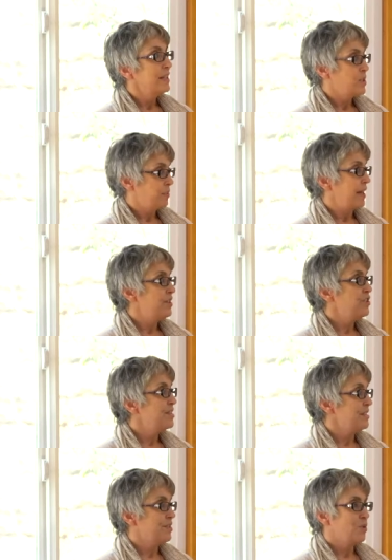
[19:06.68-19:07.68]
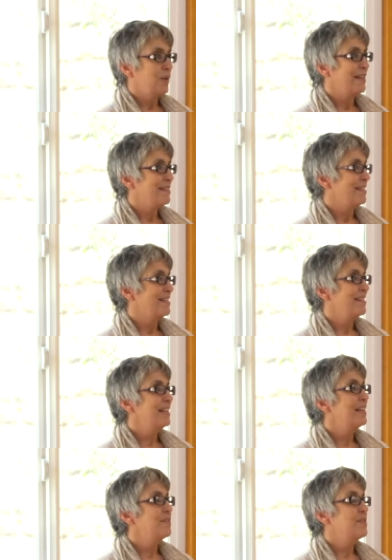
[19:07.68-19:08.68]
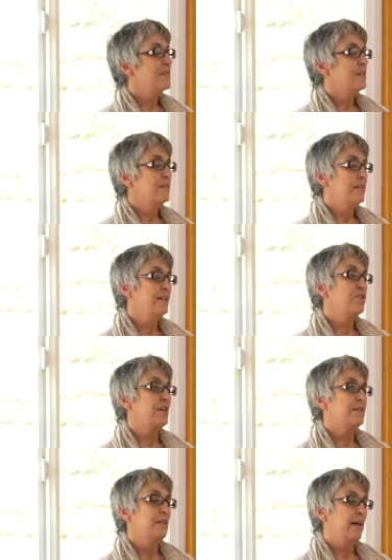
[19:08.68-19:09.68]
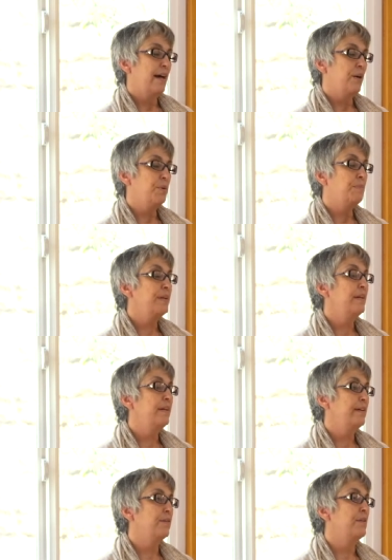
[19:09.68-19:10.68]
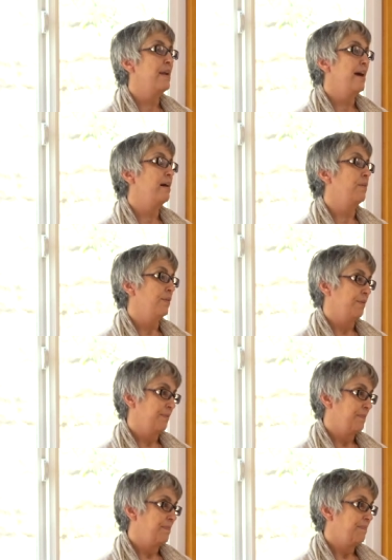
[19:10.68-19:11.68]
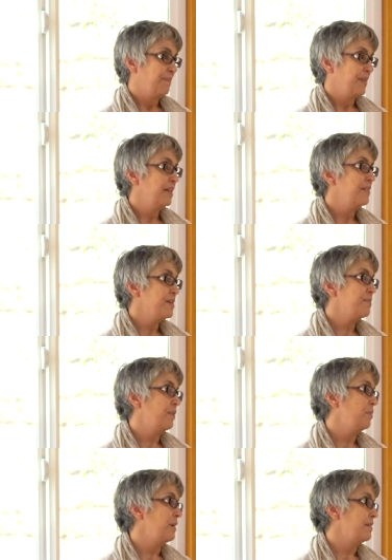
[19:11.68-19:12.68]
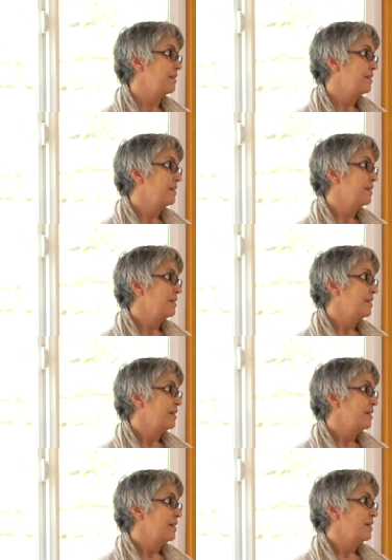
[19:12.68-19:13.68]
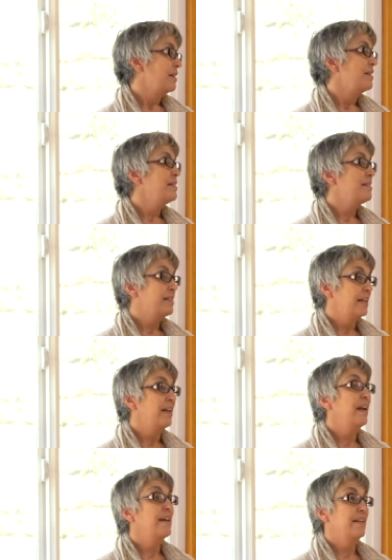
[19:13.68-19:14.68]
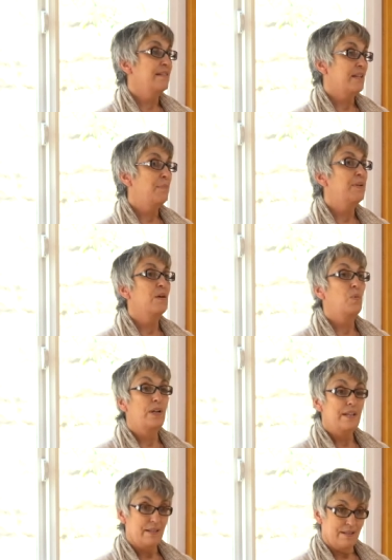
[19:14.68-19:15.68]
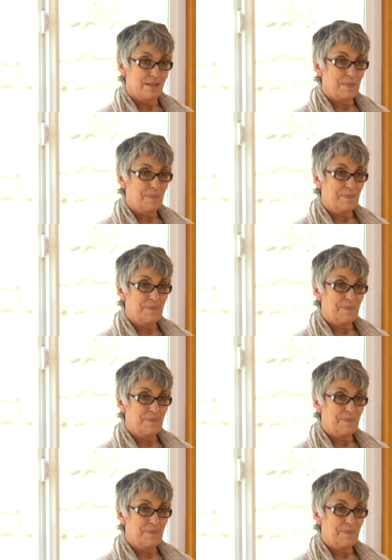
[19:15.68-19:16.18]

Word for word: its branches, its twigs, and its leaves teach us how to be here now in this moment seeing and accepting what is.